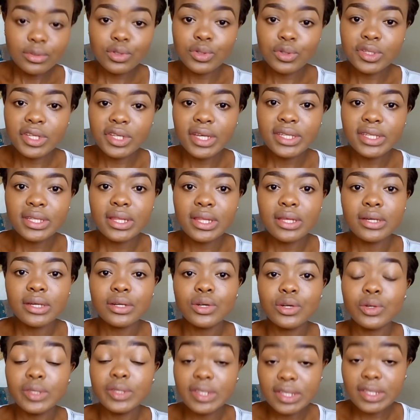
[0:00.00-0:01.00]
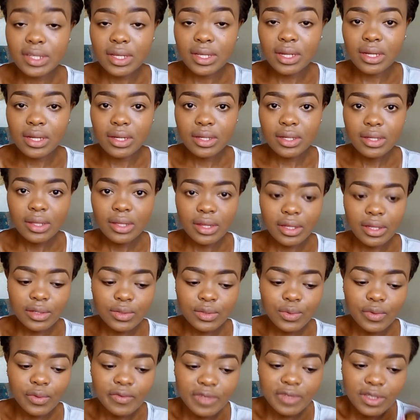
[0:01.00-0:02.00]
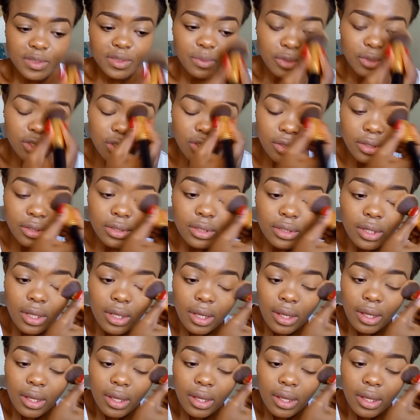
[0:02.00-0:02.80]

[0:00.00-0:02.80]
to set the concealer that we just put on.